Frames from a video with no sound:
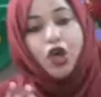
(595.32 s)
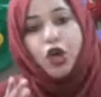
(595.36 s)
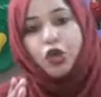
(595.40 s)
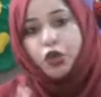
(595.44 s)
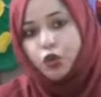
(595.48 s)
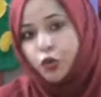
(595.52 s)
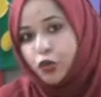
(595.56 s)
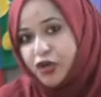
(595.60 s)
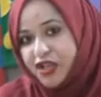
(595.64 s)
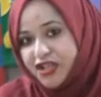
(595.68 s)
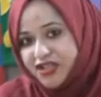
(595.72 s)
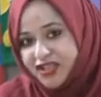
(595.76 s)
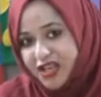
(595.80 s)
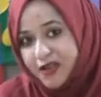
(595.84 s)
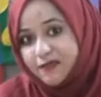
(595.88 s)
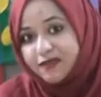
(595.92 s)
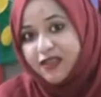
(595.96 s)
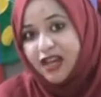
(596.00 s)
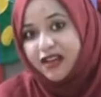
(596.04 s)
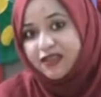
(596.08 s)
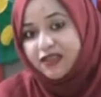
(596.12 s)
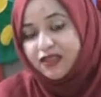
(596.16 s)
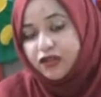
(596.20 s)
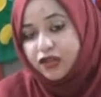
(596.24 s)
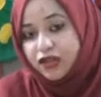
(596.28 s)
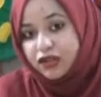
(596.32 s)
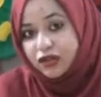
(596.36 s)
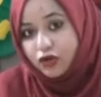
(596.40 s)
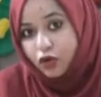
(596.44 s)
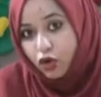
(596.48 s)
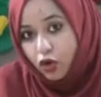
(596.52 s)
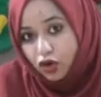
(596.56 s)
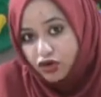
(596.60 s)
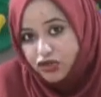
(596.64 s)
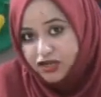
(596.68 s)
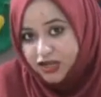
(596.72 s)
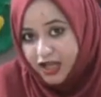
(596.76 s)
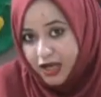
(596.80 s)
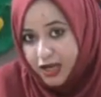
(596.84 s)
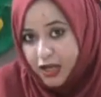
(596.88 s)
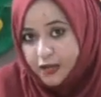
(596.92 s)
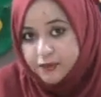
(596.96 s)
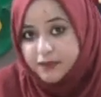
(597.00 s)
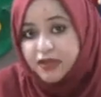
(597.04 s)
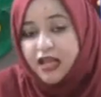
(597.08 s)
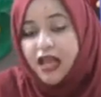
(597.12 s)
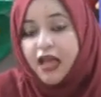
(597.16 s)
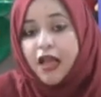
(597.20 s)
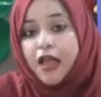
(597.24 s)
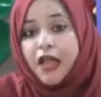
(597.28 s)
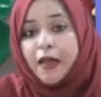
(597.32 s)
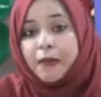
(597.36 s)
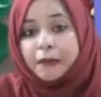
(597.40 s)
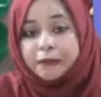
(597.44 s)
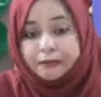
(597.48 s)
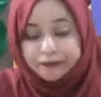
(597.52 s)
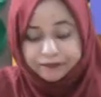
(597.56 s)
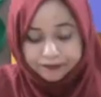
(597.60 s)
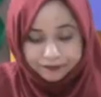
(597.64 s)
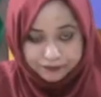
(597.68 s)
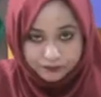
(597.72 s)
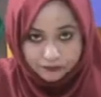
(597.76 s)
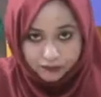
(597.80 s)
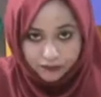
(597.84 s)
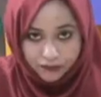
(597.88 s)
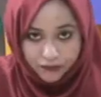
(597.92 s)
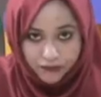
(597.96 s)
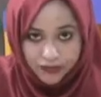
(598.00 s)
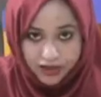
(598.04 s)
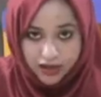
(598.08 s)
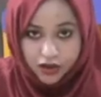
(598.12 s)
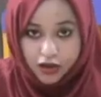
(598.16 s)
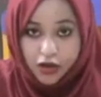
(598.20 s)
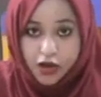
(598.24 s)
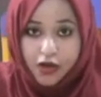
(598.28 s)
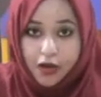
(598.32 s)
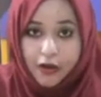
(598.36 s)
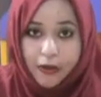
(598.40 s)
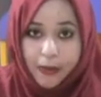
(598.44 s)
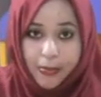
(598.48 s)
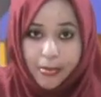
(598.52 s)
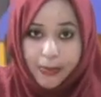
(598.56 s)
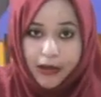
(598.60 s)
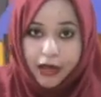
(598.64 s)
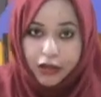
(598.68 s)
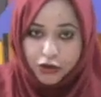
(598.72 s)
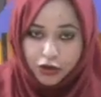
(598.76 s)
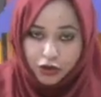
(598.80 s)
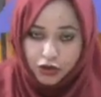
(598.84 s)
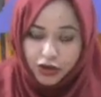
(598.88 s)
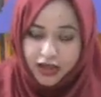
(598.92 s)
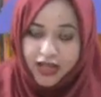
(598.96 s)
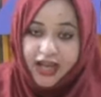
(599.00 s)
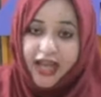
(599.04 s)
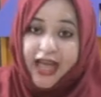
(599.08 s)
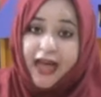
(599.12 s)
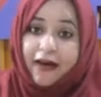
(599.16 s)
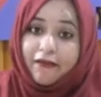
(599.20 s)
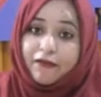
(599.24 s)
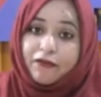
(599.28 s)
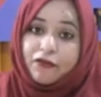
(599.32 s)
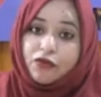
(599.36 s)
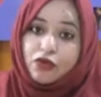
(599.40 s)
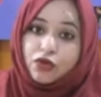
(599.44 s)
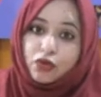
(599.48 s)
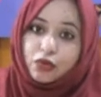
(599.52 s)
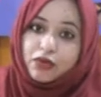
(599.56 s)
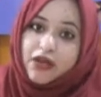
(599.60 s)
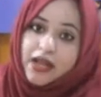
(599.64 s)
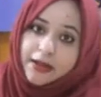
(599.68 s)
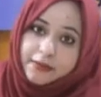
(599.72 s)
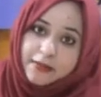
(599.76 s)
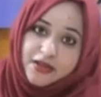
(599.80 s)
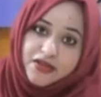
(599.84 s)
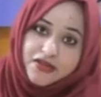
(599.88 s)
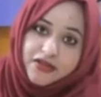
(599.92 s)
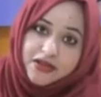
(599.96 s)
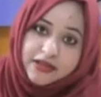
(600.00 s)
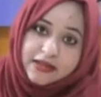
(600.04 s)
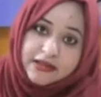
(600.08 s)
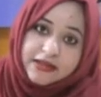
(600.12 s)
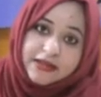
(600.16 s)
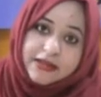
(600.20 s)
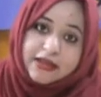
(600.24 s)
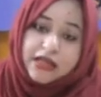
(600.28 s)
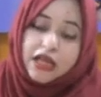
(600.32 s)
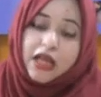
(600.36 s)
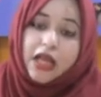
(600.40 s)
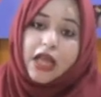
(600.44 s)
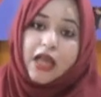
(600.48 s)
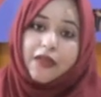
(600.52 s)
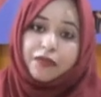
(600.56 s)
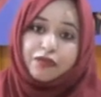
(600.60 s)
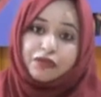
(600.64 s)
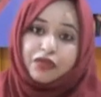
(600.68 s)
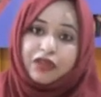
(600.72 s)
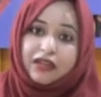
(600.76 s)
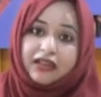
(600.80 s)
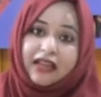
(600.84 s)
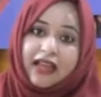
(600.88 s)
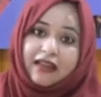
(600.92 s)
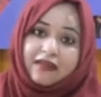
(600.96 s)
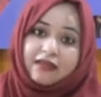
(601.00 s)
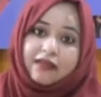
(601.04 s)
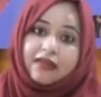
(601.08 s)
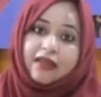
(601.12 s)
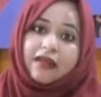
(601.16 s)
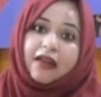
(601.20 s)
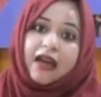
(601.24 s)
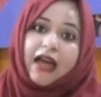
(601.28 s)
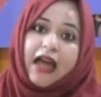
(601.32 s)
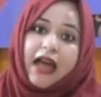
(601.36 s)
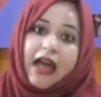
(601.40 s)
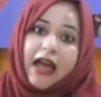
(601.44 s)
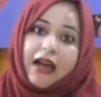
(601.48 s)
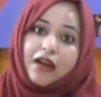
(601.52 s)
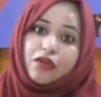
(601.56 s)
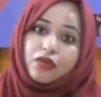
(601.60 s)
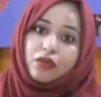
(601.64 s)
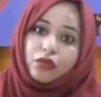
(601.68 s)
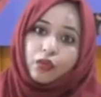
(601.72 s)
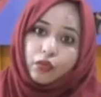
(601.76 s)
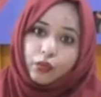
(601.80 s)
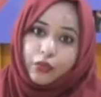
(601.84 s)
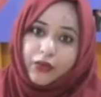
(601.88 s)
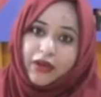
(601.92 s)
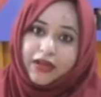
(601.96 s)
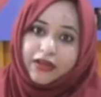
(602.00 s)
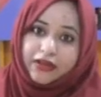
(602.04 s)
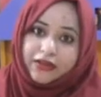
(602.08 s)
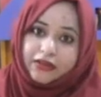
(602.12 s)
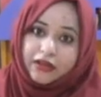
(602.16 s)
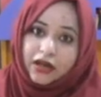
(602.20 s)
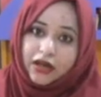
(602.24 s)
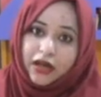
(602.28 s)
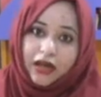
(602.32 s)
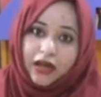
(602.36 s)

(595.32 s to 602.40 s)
2D shapes are those shapes they have 2 dimensions: the length and width,